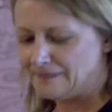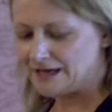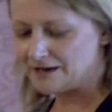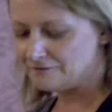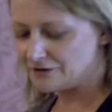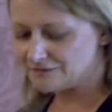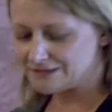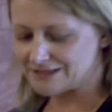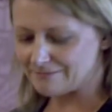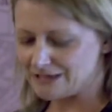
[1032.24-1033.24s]
it involved the
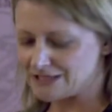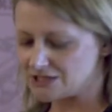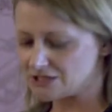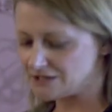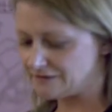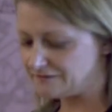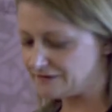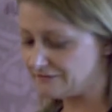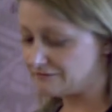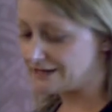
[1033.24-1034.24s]
demolition of
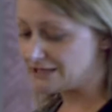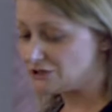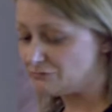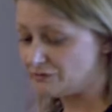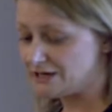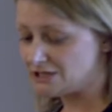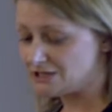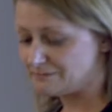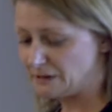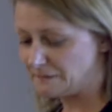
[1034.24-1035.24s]
a Grade 2 bridge
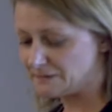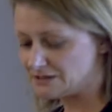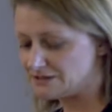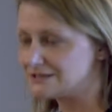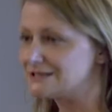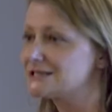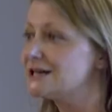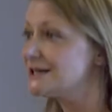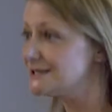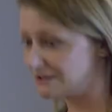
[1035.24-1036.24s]
and abutments and
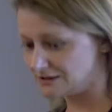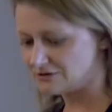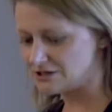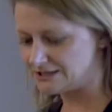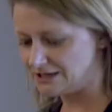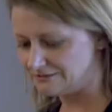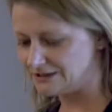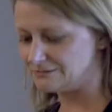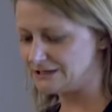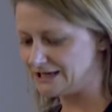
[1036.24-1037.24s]
slicing across that
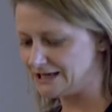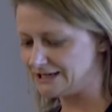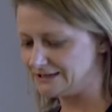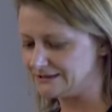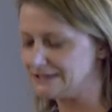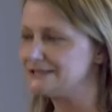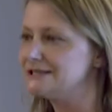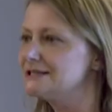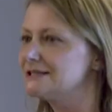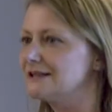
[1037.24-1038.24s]
railway line and
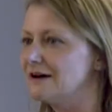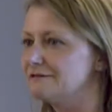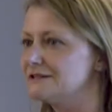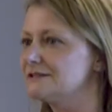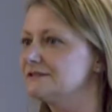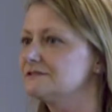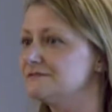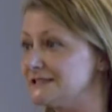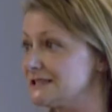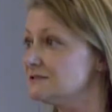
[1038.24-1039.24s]
ceasing that
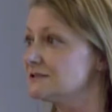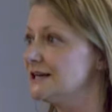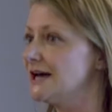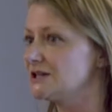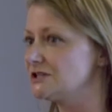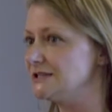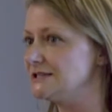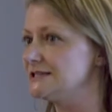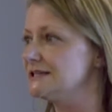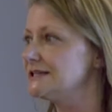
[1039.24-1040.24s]
physical connection
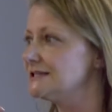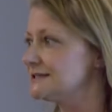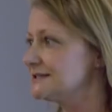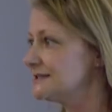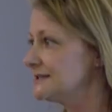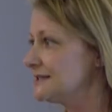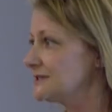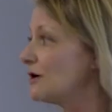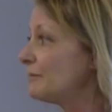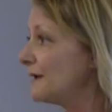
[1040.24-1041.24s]
into this
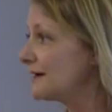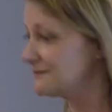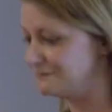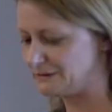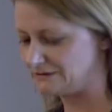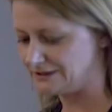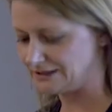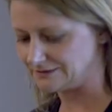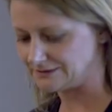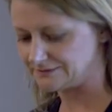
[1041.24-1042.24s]
complex of
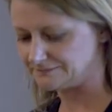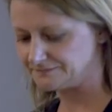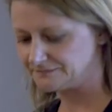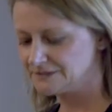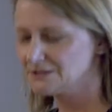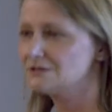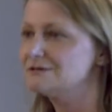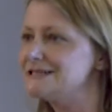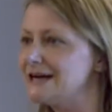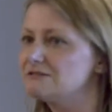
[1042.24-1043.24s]
buildings. So
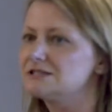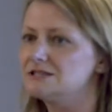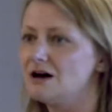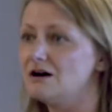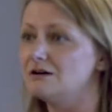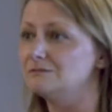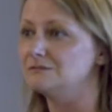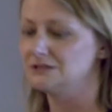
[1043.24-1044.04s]
undoubted harm